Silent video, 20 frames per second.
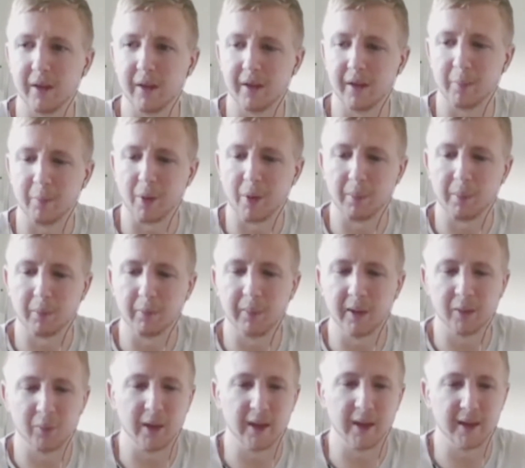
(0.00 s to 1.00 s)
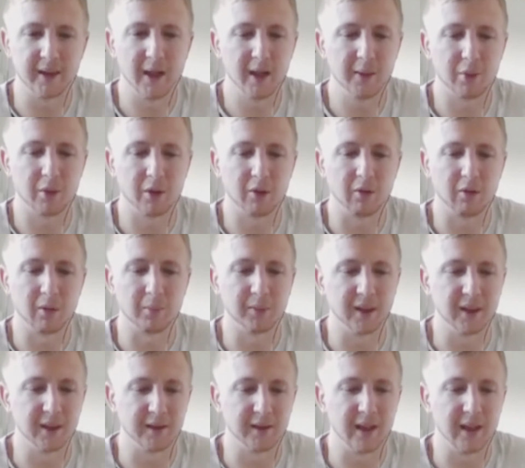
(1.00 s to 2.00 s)
the problem is with these diet programs
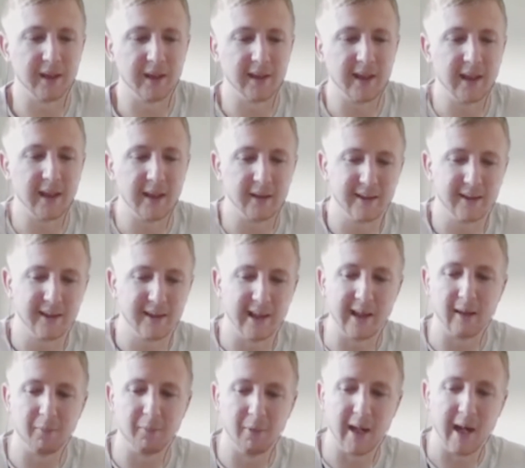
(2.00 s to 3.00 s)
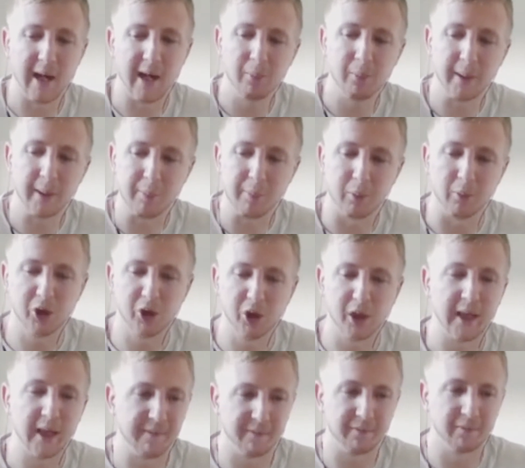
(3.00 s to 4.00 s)
is they, they they'll help people
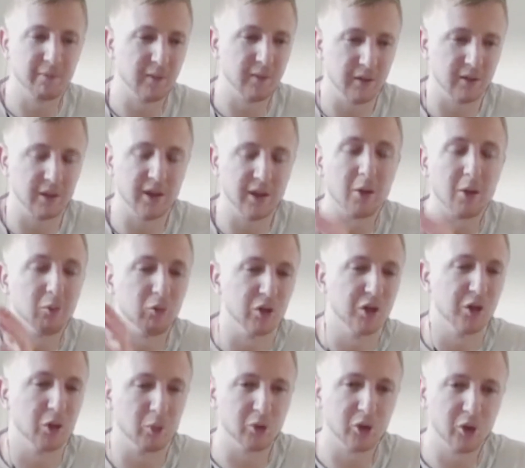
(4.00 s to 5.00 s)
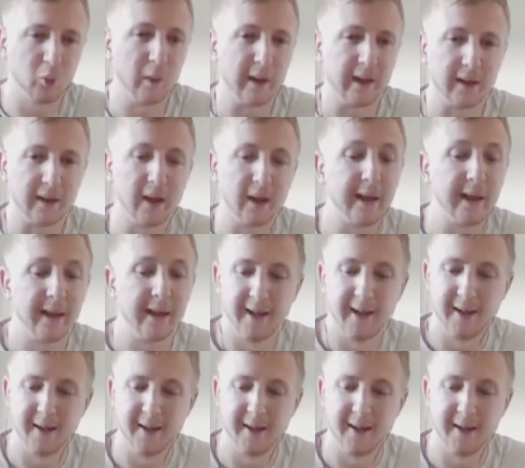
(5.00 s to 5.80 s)
achieve you know results quickly